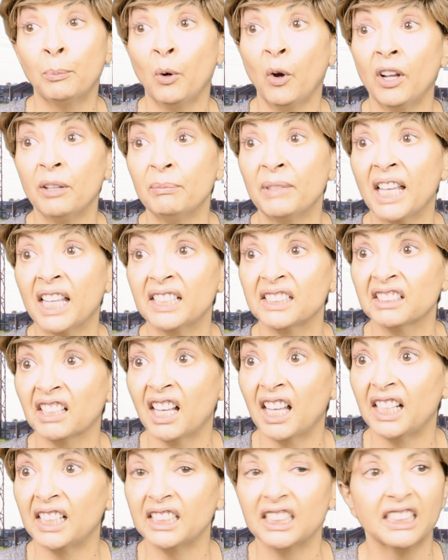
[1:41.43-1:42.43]
point man is
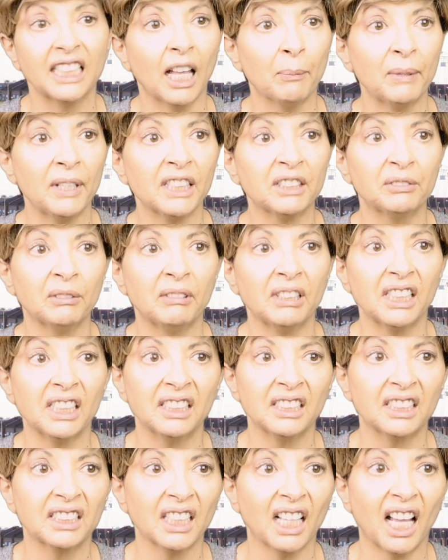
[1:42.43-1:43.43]
on it. He's helping us from the
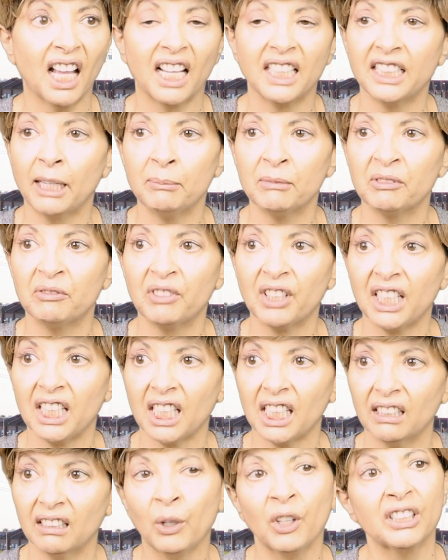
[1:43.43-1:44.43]
inside. Name's
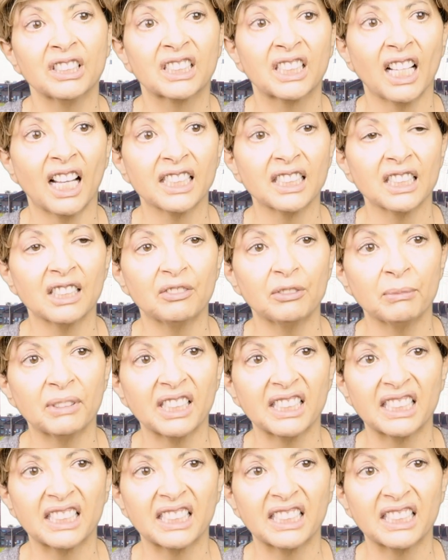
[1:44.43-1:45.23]
Vinny. We're his cousins from